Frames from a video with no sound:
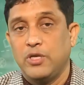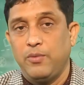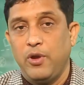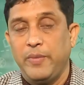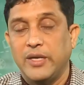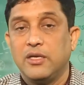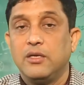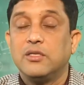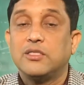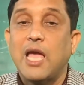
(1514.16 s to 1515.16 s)
development.
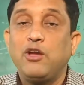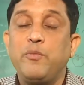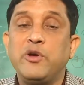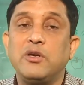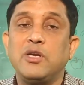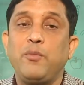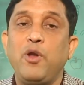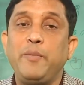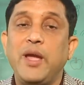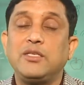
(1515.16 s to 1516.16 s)
Psychomotor
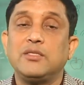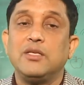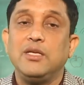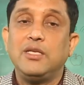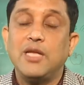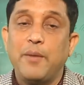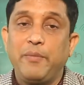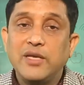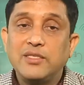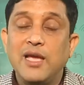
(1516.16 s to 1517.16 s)
development, it
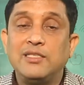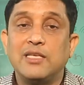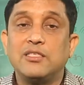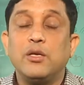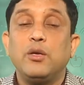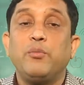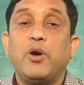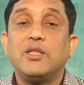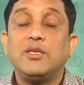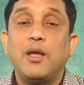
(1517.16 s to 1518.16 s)
emphasizes
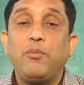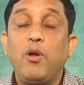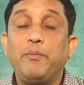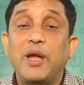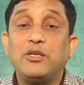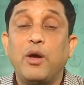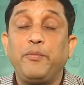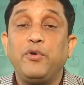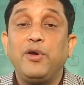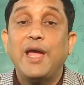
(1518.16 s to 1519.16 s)
for the development
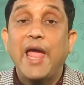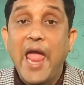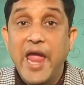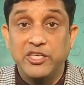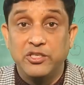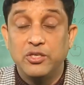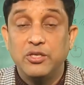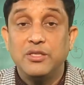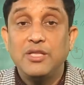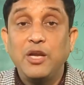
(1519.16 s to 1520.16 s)
of hand.
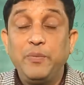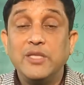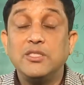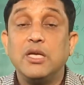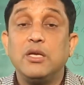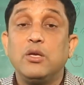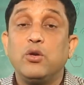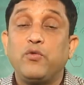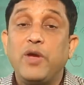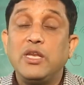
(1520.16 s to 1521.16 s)
That means
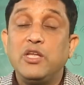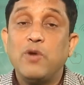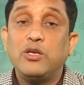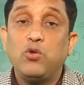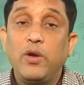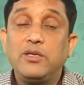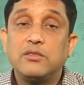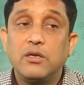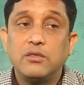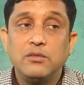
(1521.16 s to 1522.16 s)
when you are doing
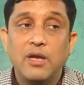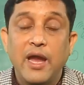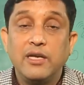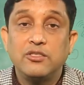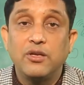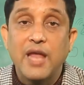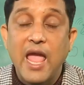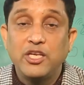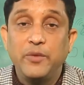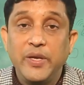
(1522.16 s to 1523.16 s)
certain hands-on
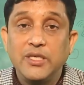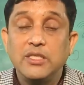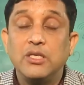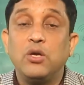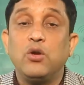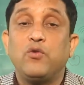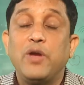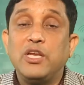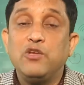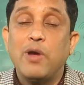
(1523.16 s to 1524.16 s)
activities,
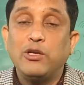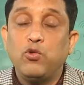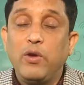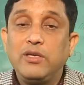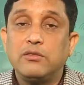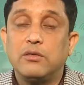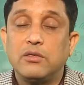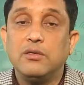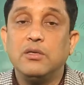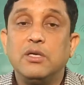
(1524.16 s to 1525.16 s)
when you are doing
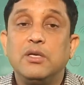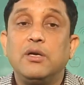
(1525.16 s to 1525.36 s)
certain